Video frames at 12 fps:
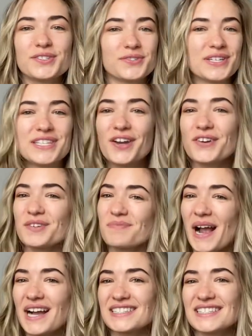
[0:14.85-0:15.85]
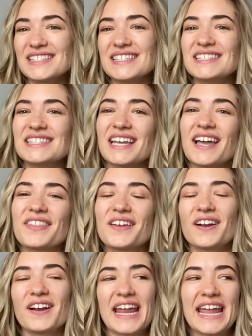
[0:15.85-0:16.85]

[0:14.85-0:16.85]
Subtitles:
doing yoga practices together,